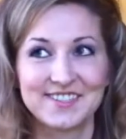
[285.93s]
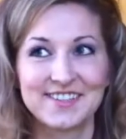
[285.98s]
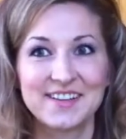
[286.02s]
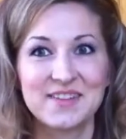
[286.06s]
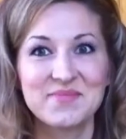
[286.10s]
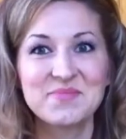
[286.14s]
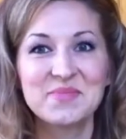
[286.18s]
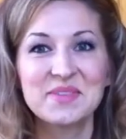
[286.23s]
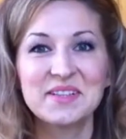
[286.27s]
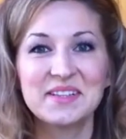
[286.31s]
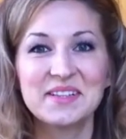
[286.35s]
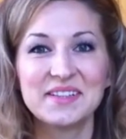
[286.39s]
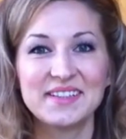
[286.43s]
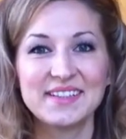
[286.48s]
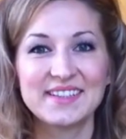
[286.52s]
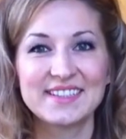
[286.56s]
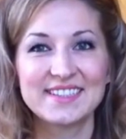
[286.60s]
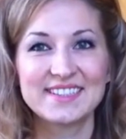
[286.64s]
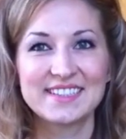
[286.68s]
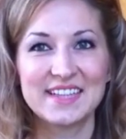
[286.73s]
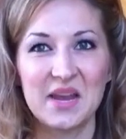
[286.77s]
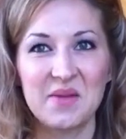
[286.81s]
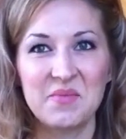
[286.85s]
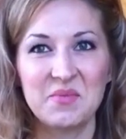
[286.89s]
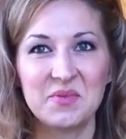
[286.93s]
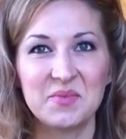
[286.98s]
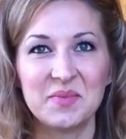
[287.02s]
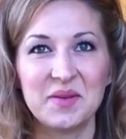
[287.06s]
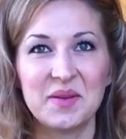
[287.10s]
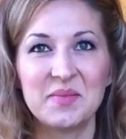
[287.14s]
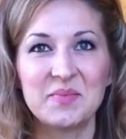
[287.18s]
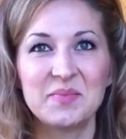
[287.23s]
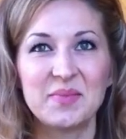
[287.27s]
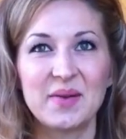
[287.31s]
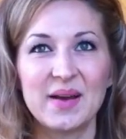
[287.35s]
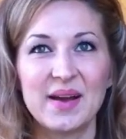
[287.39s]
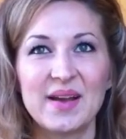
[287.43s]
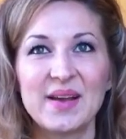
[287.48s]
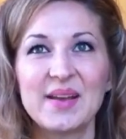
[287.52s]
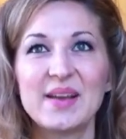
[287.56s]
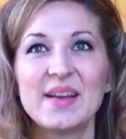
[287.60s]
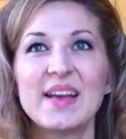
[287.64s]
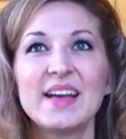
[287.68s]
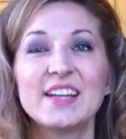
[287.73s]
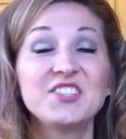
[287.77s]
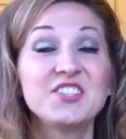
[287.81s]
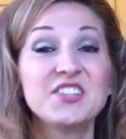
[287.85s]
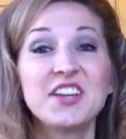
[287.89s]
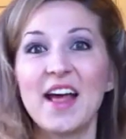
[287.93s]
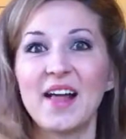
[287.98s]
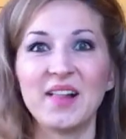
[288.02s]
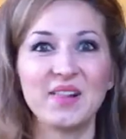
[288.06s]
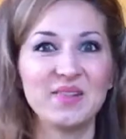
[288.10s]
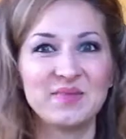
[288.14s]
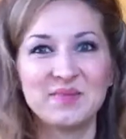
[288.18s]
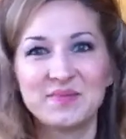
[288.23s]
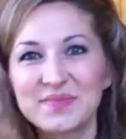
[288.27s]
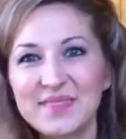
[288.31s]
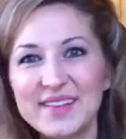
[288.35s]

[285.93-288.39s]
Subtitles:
completely escaped me, but Janelle.